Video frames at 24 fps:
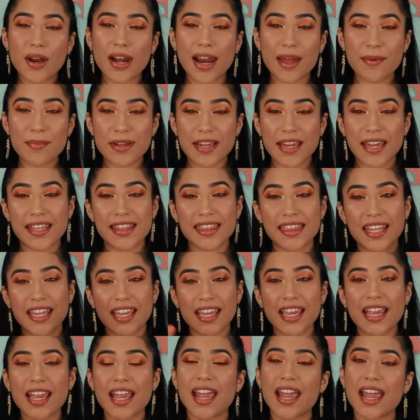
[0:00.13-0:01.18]
Hola mi
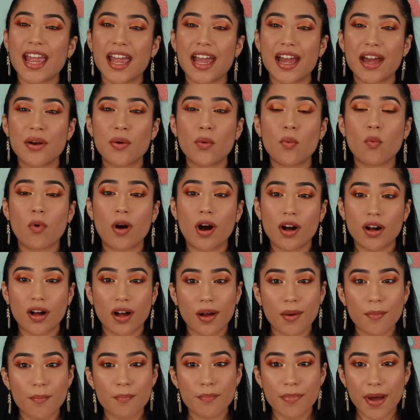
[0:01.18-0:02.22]
gente, and
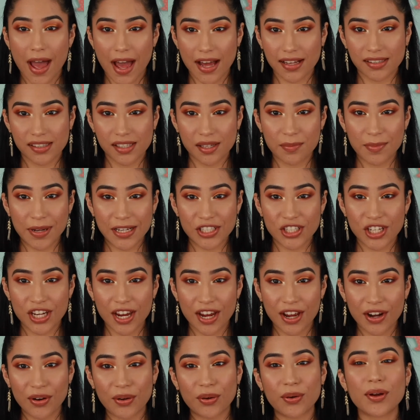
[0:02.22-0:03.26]
welcome back to my
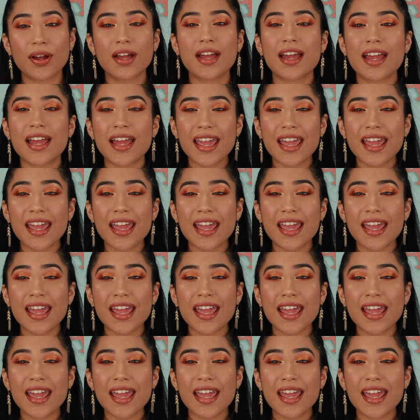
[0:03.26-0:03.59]
channel.